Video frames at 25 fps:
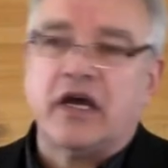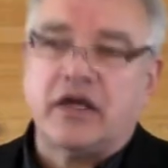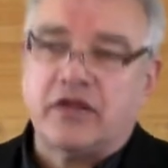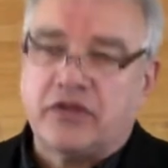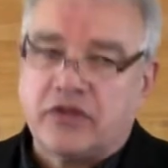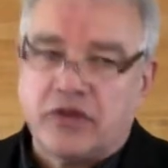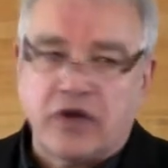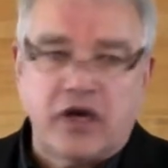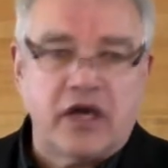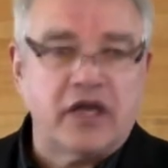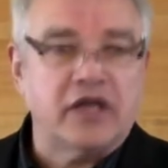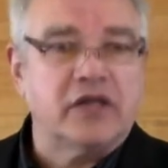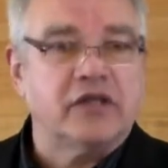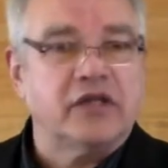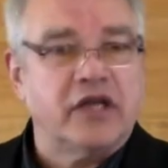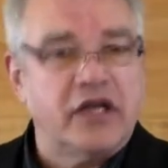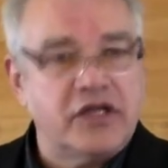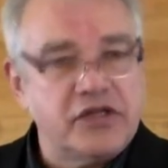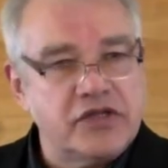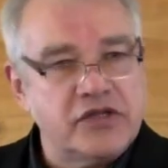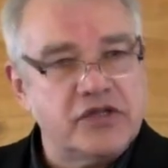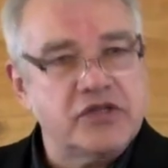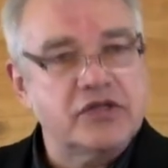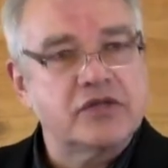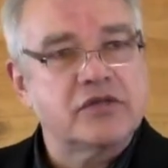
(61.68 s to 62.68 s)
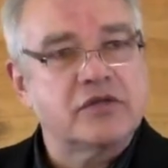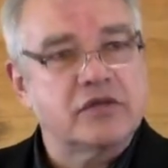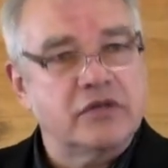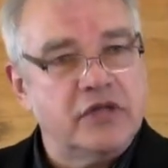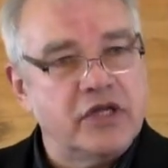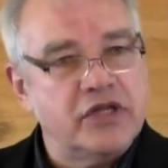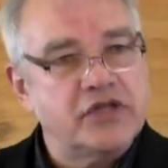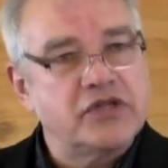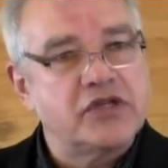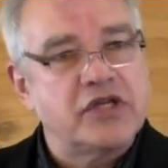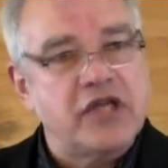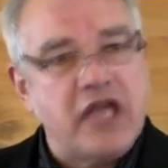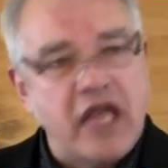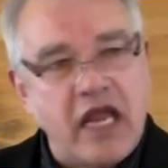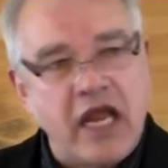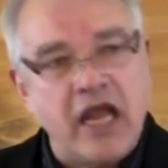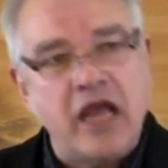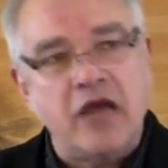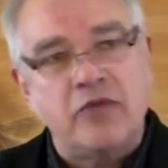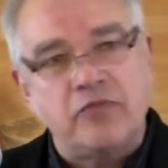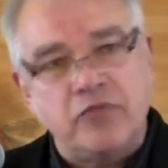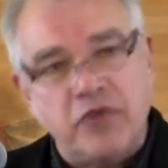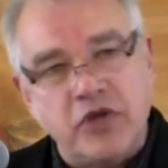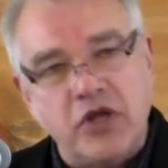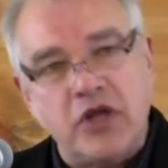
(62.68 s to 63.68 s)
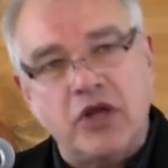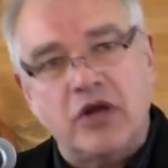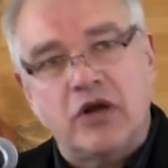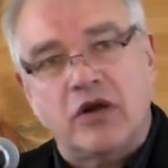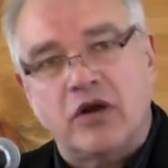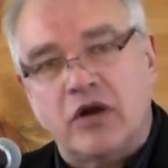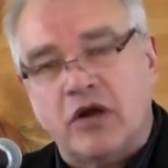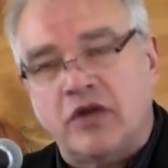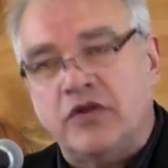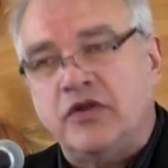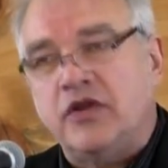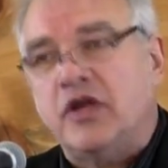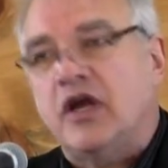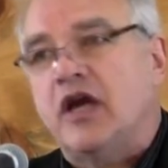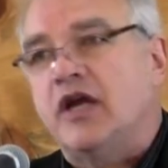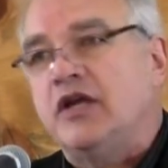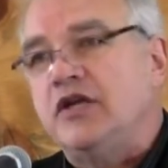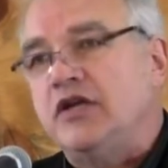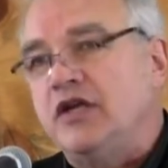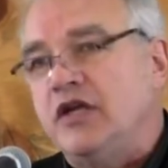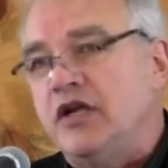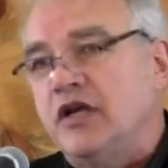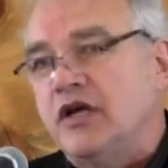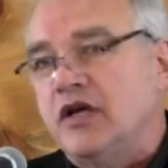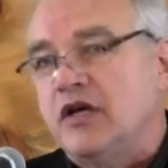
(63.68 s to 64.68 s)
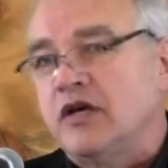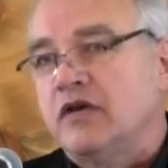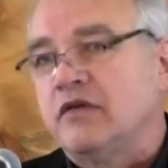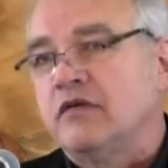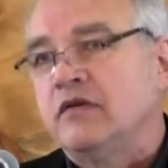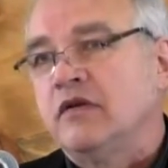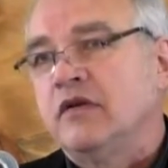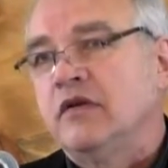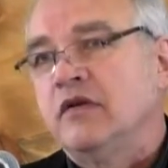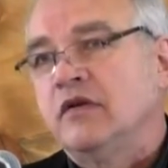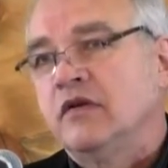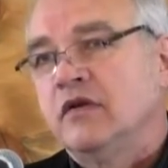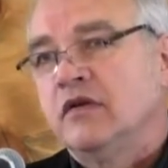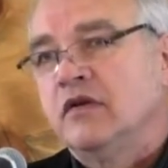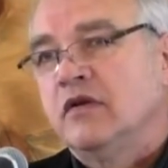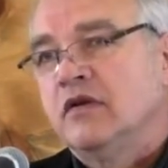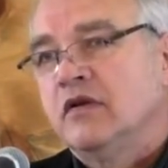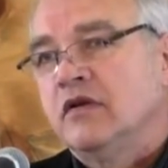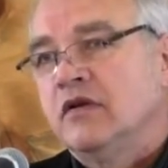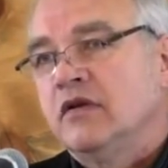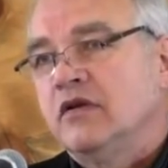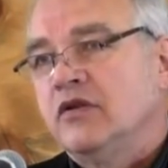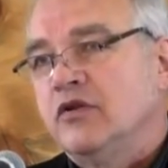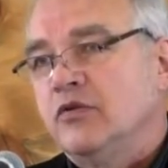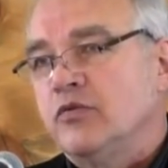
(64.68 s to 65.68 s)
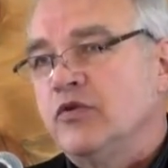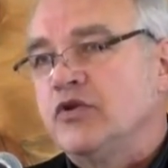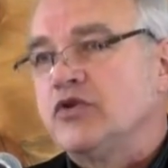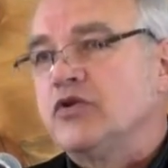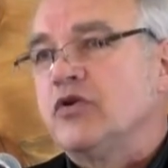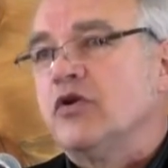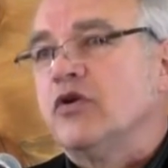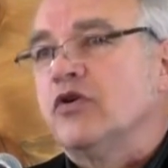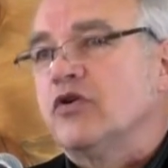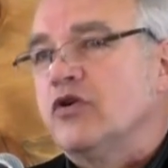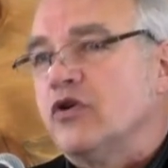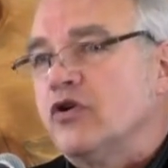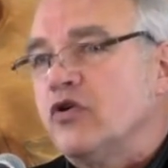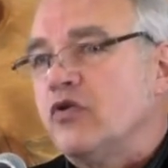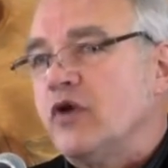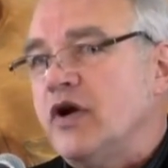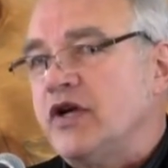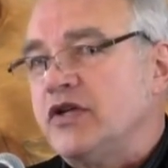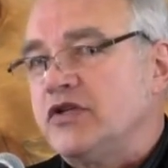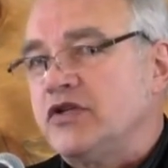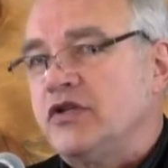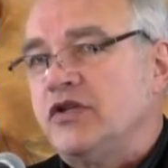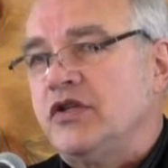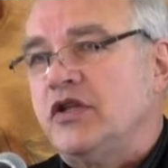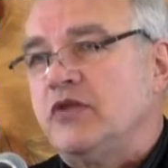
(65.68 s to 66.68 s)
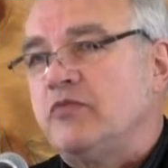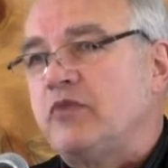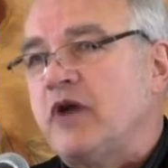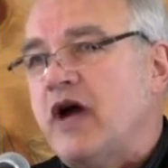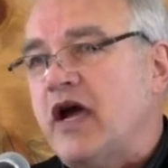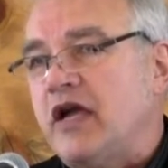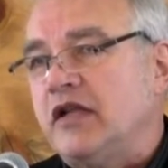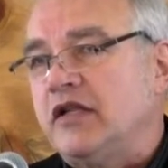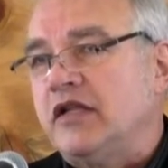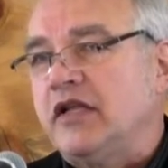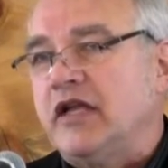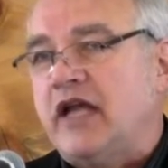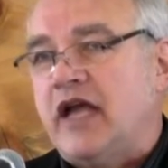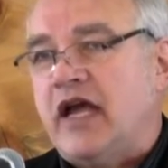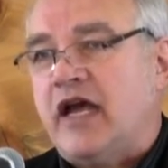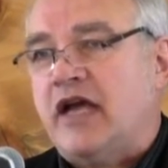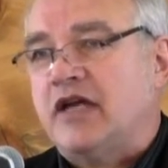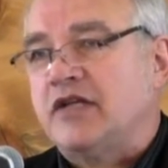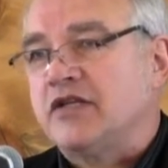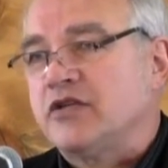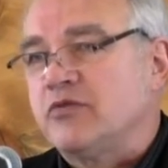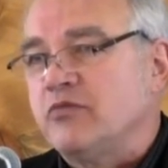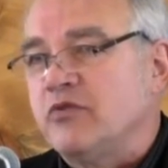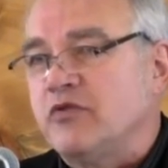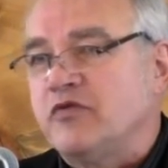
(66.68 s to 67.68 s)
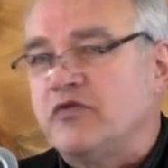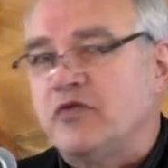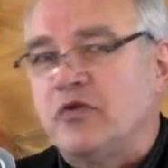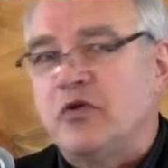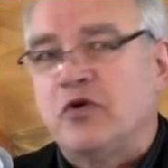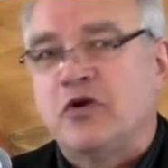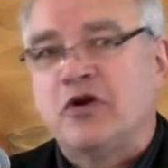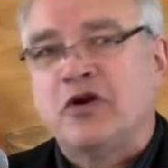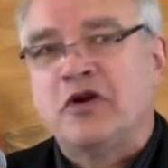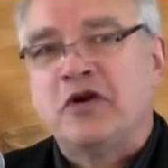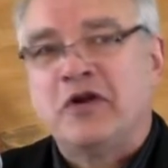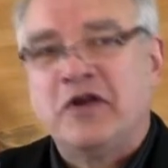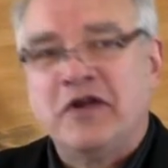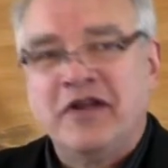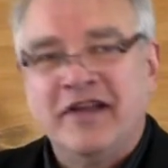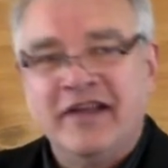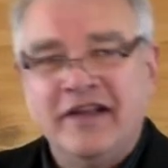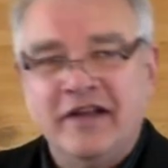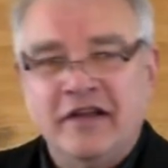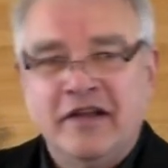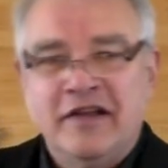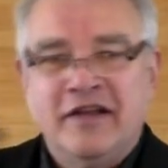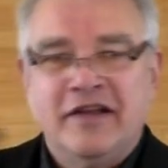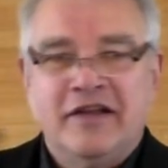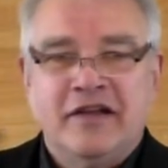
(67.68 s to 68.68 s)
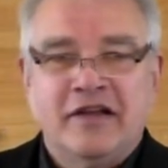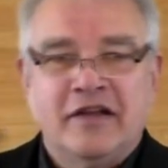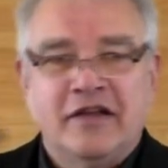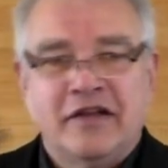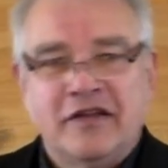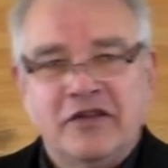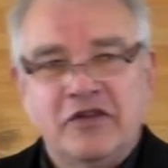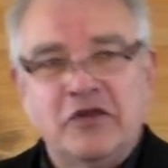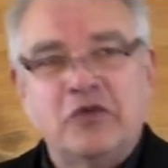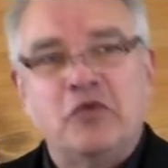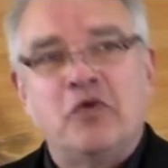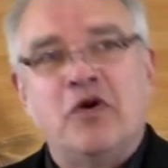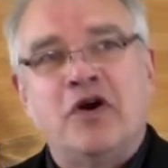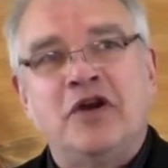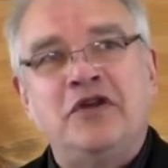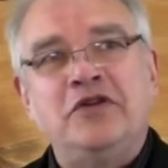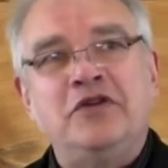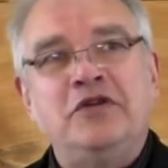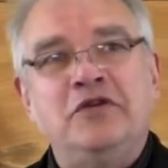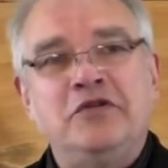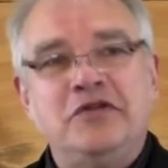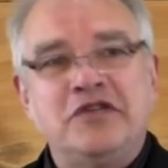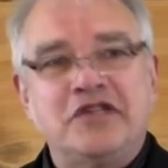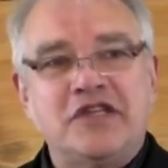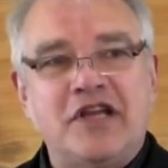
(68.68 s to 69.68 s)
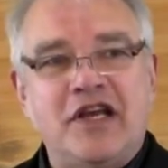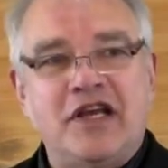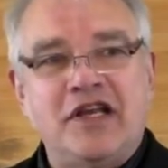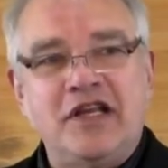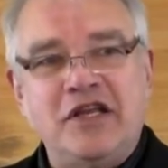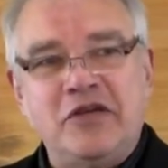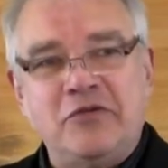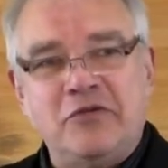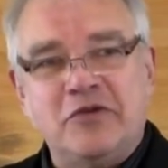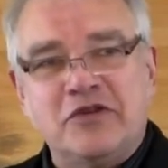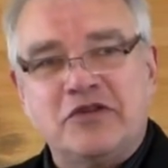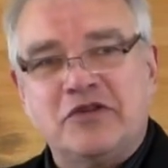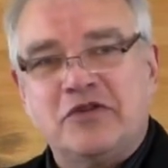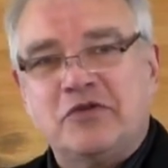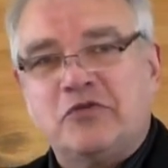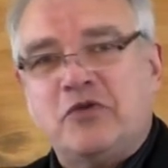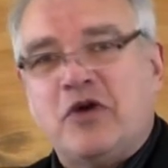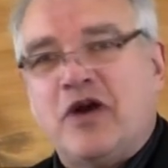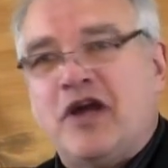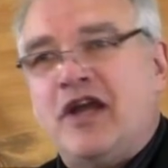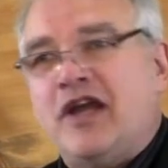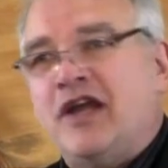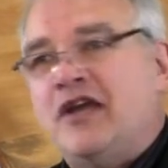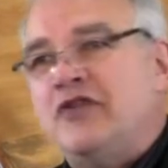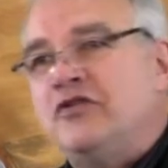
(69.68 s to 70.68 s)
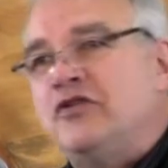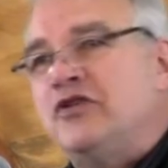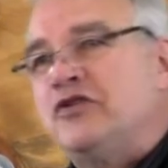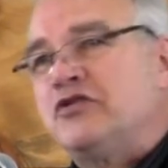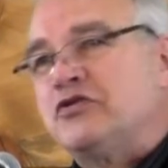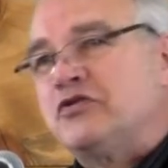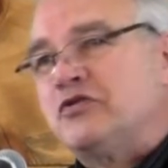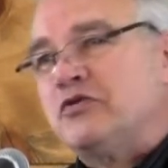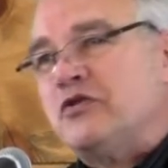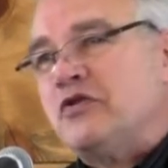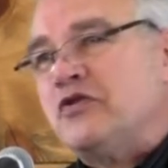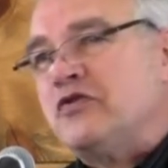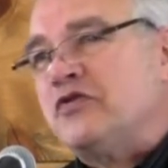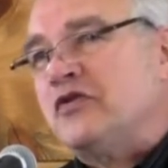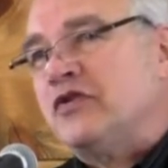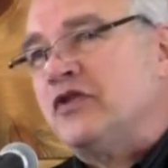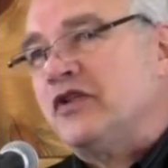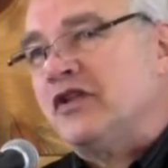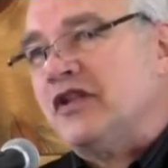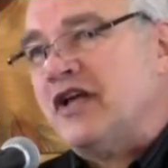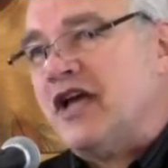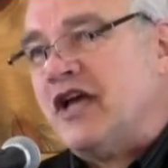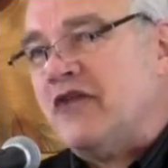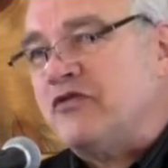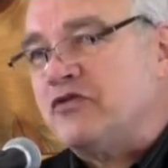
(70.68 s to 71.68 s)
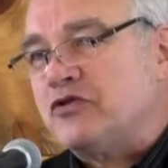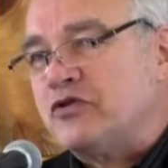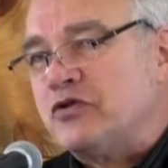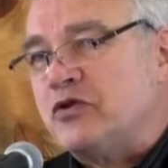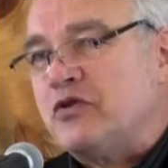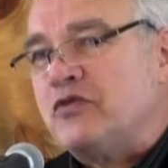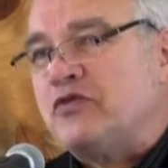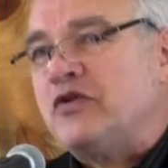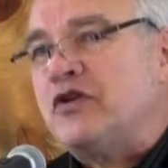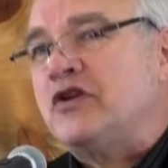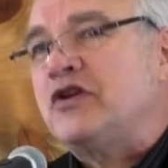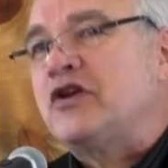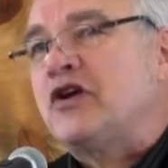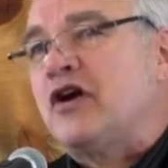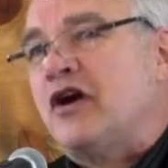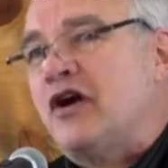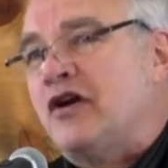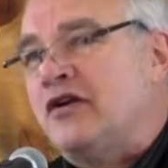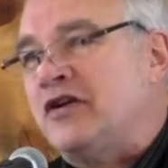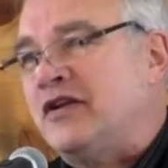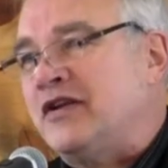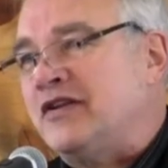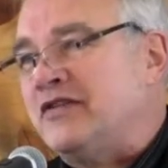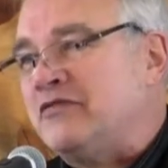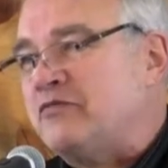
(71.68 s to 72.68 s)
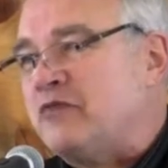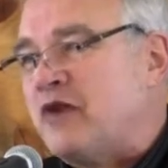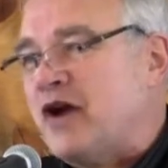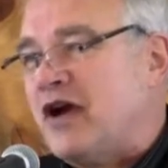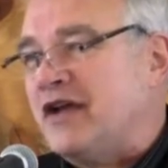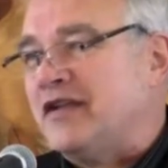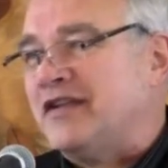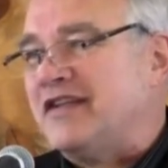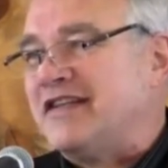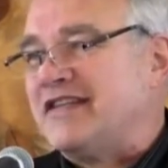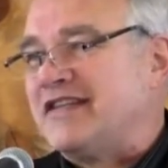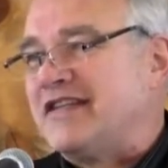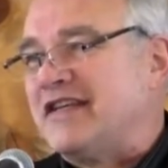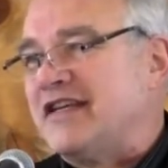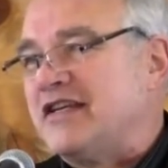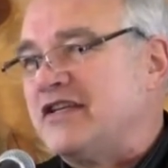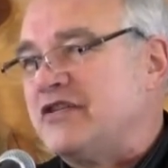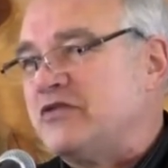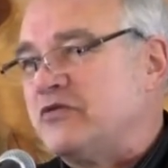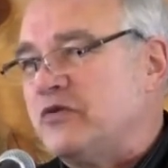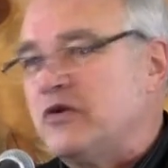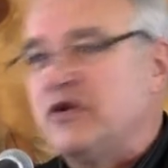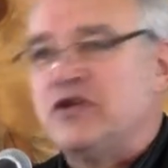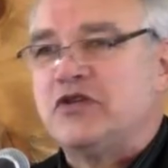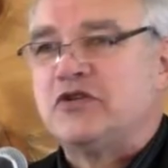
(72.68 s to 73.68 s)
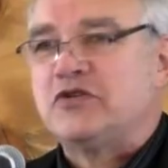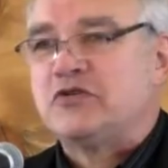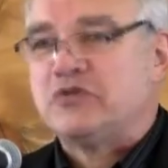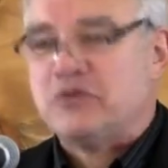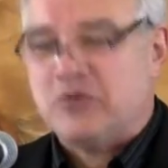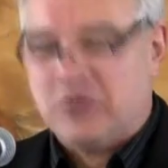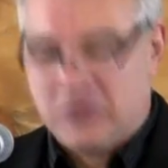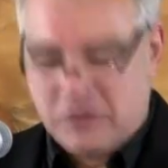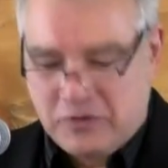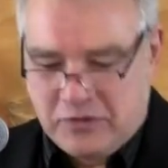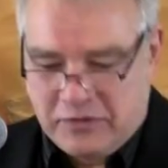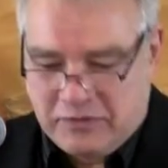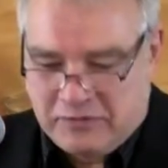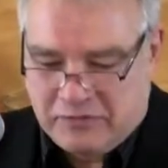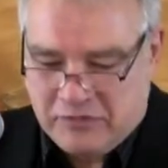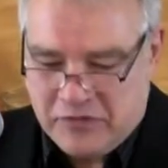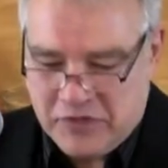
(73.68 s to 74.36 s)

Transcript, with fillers: I thought, let's, let's camp here on the idea, the rhetorical question that Pilate asked before the one who said he was the way and the truth and the life. Truth incarnate, Pilate says, What is truth?